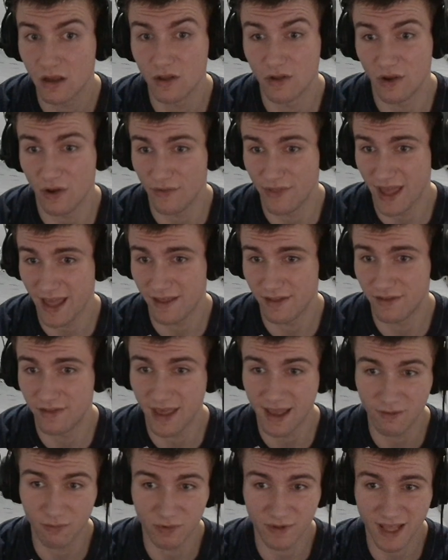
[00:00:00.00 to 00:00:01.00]
Oh,
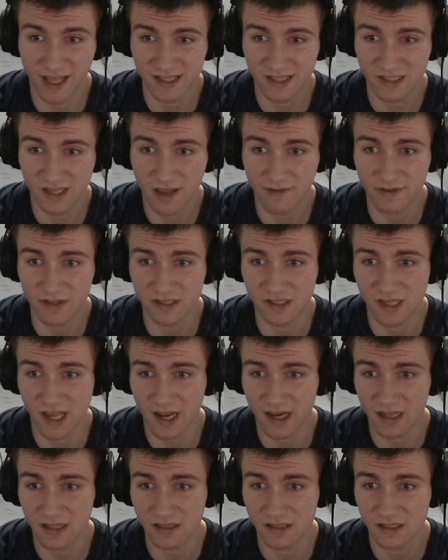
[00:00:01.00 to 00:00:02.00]
that's 7
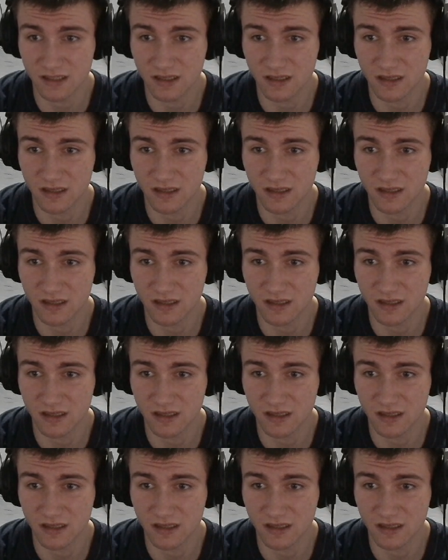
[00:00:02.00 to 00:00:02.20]
seconds.